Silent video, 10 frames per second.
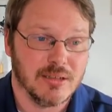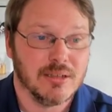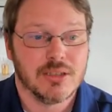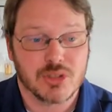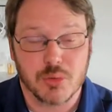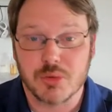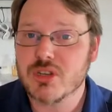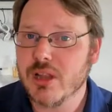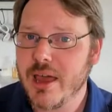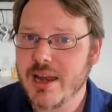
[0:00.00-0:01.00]
So there's
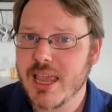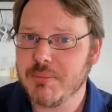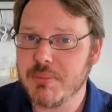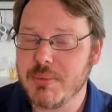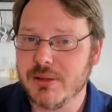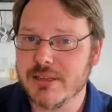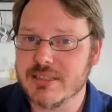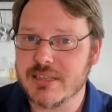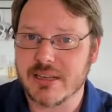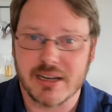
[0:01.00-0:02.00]
a lot of capabilities
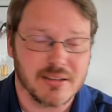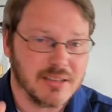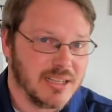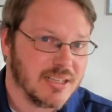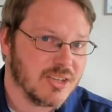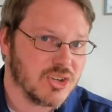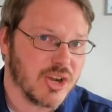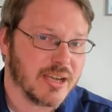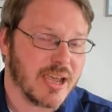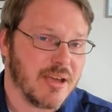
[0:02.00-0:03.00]
in there.
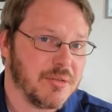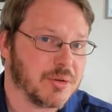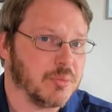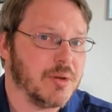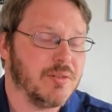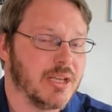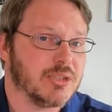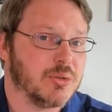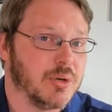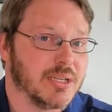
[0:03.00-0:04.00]
Check out the
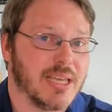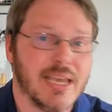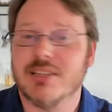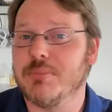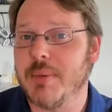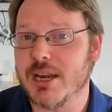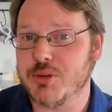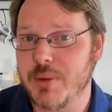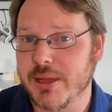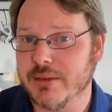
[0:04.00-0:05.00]
ReflexSOAR case management.